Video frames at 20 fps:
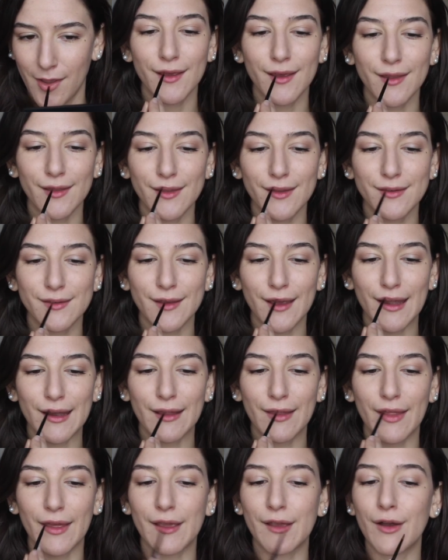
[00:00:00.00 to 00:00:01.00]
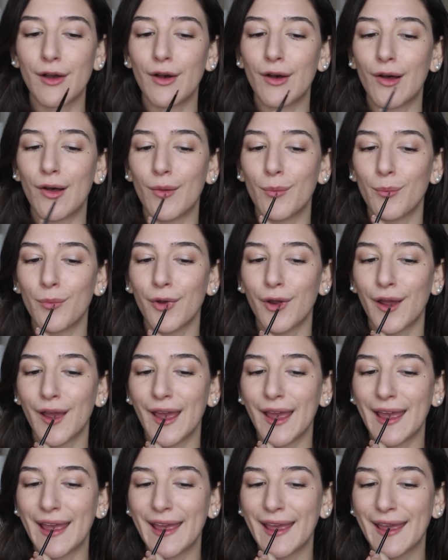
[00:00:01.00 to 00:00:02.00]
Get this kind of like
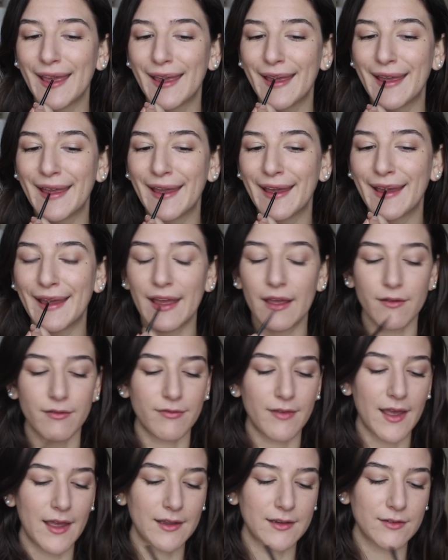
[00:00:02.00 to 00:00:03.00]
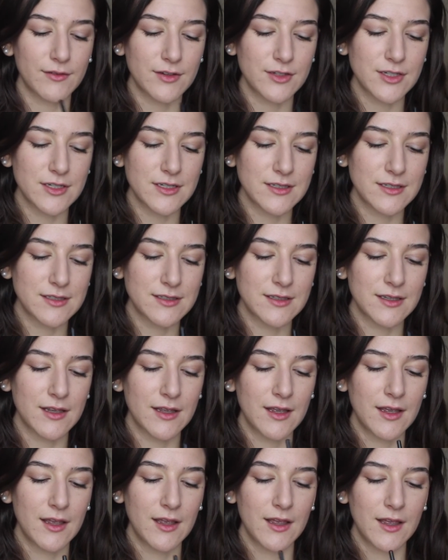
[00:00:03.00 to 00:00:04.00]
ombre effect, which is
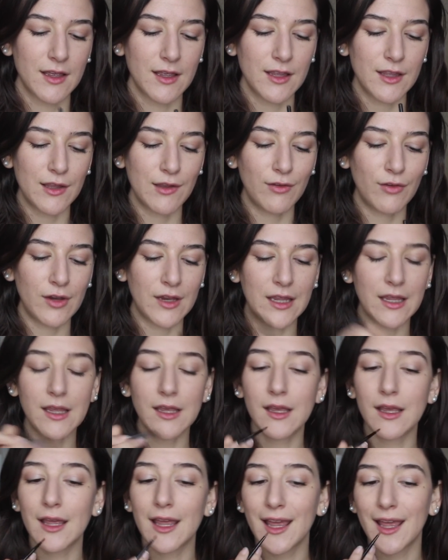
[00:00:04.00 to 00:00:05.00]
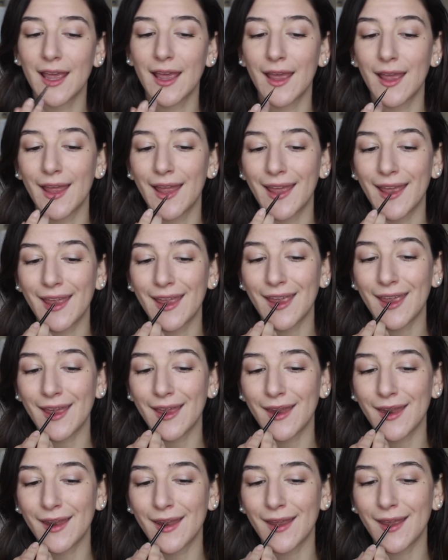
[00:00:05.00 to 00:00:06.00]
unique
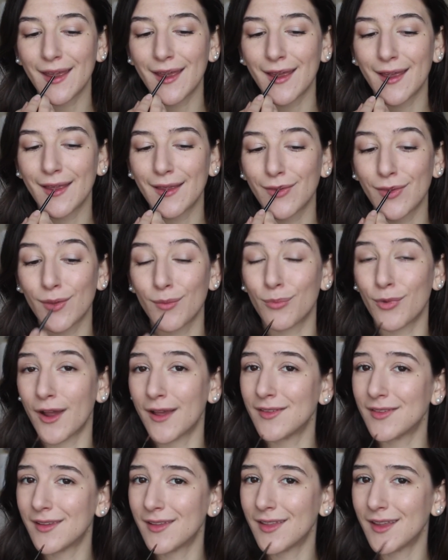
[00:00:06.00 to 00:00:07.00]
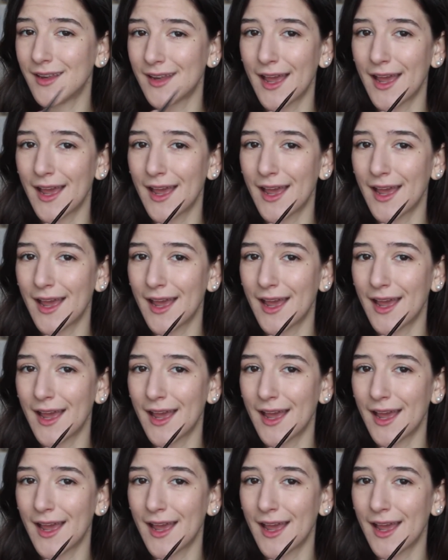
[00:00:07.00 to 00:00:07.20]
and surprisingly